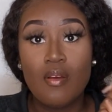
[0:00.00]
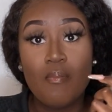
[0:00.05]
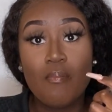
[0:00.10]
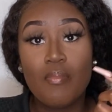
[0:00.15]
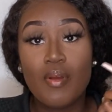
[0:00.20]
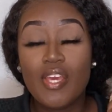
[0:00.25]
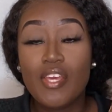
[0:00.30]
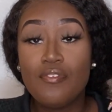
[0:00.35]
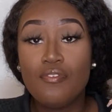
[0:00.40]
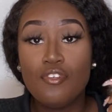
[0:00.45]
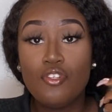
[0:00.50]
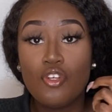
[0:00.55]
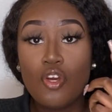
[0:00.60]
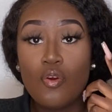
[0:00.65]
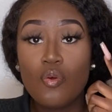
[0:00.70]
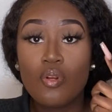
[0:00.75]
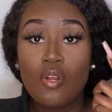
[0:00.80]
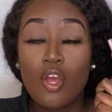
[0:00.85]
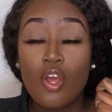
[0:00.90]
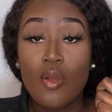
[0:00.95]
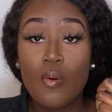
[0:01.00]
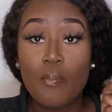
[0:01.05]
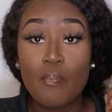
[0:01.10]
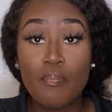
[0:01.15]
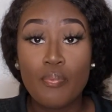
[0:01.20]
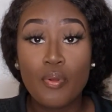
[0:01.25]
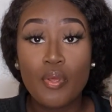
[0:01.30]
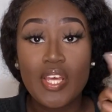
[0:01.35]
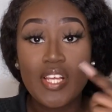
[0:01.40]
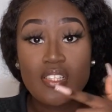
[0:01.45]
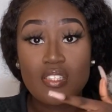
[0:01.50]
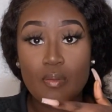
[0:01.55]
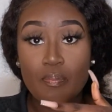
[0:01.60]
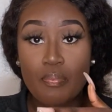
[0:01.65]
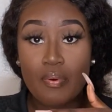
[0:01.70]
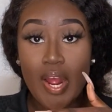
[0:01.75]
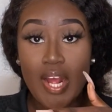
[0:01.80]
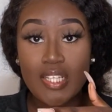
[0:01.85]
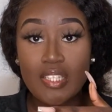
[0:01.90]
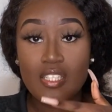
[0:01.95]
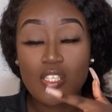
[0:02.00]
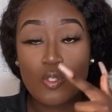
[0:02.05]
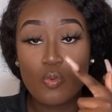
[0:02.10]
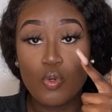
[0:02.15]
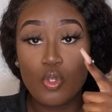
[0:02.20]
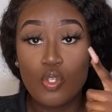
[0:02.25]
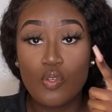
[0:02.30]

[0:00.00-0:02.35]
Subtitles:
But if you don't put into practice what